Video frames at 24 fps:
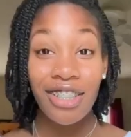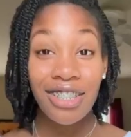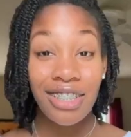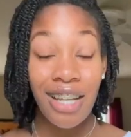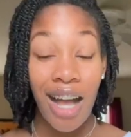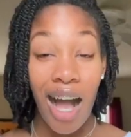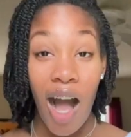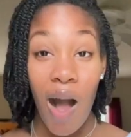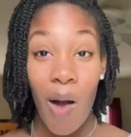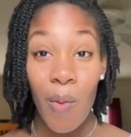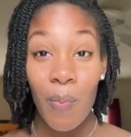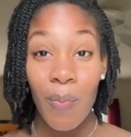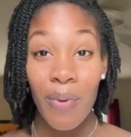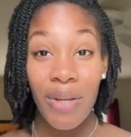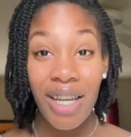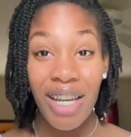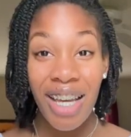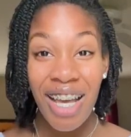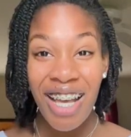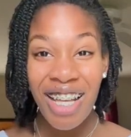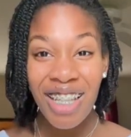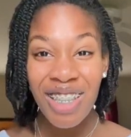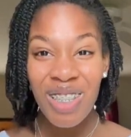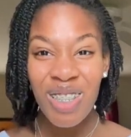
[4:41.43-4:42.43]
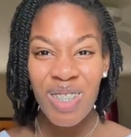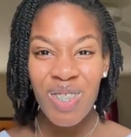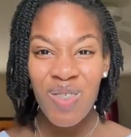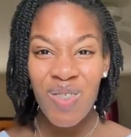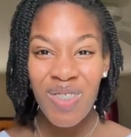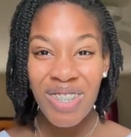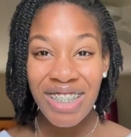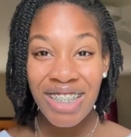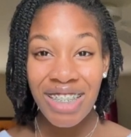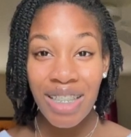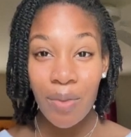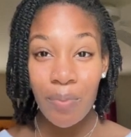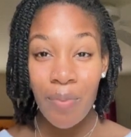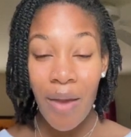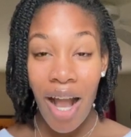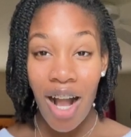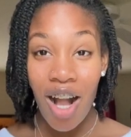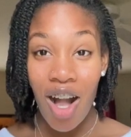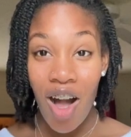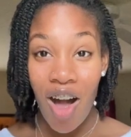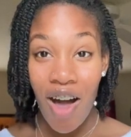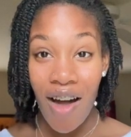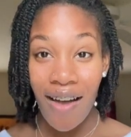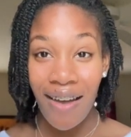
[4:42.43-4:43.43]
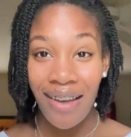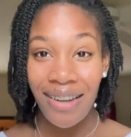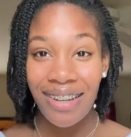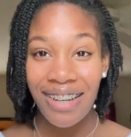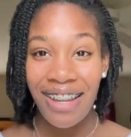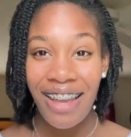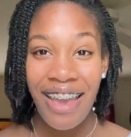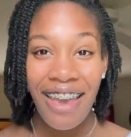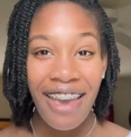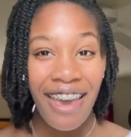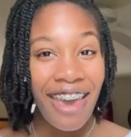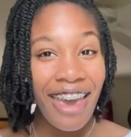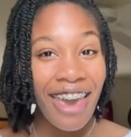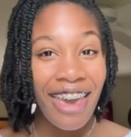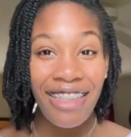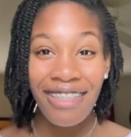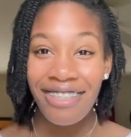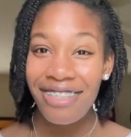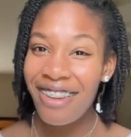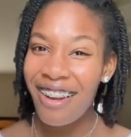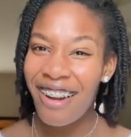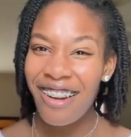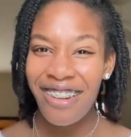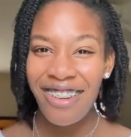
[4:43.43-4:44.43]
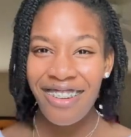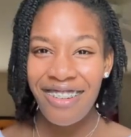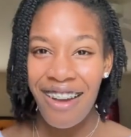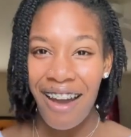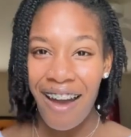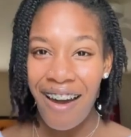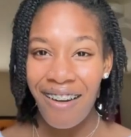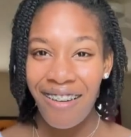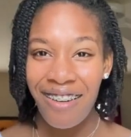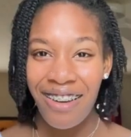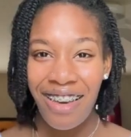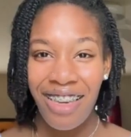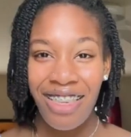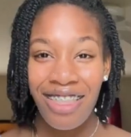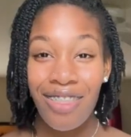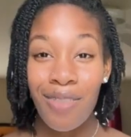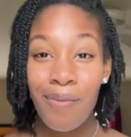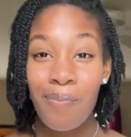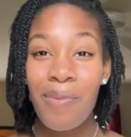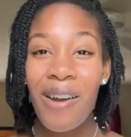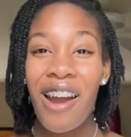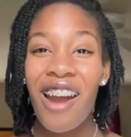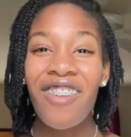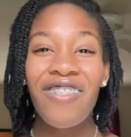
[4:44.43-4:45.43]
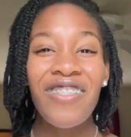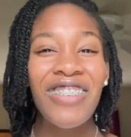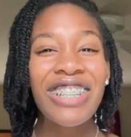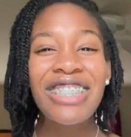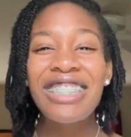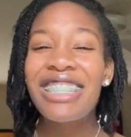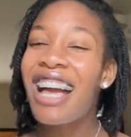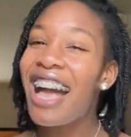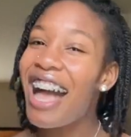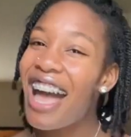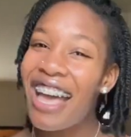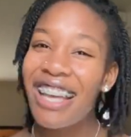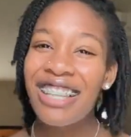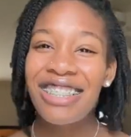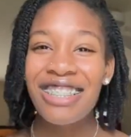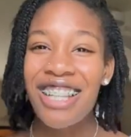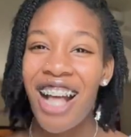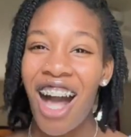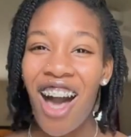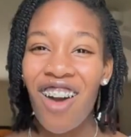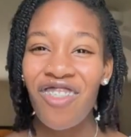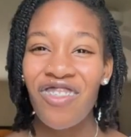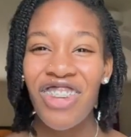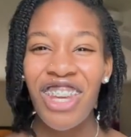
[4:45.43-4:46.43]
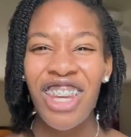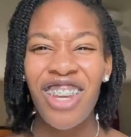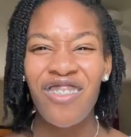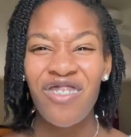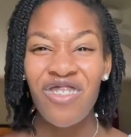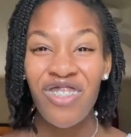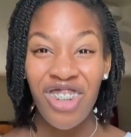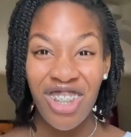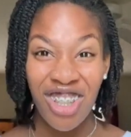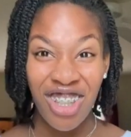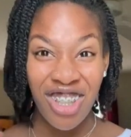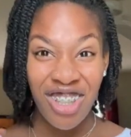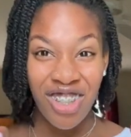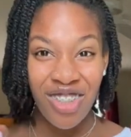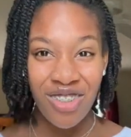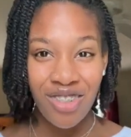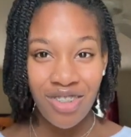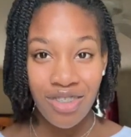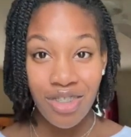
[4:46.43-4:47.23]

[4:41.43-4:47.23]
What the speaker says: top, twist it back on, and there you go. The perfect iced coffee for you